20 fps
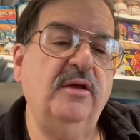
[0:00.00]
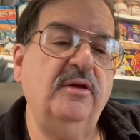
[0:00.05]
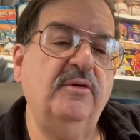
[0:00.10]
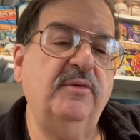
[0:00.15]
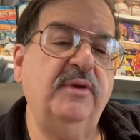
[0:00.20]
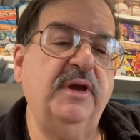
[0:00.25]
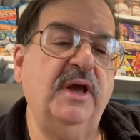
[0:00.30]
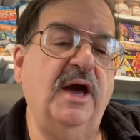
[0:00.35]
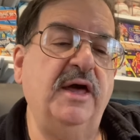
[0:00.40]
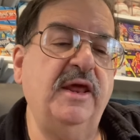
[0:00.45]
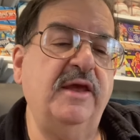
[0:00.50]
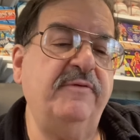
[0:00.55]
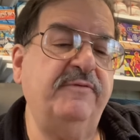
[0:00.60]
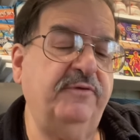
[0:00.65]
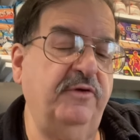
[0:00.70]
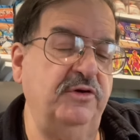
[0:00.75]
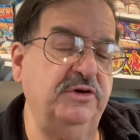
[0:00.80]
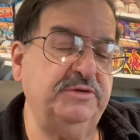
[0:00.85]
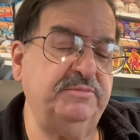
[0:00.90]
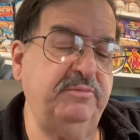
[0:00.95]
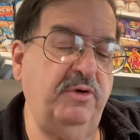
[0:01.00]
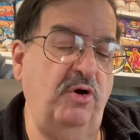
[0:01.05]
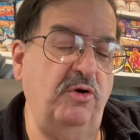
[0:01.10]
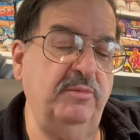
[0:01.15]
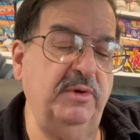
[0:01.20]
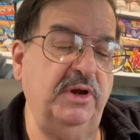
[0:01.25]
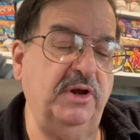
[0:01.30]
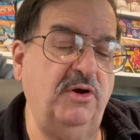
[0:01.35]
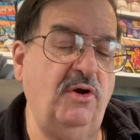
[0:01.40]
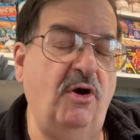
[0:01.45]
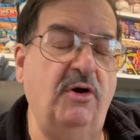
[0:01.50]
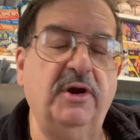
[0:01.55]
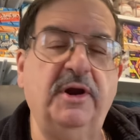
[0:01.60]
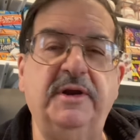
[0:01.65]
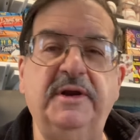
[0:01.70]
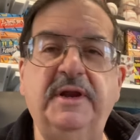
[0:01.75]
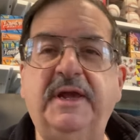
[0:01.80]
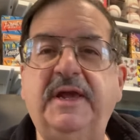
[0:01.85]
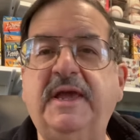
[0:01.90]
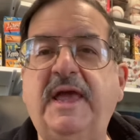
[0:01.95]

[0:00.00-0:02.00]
We got a first Bowman card, a Nick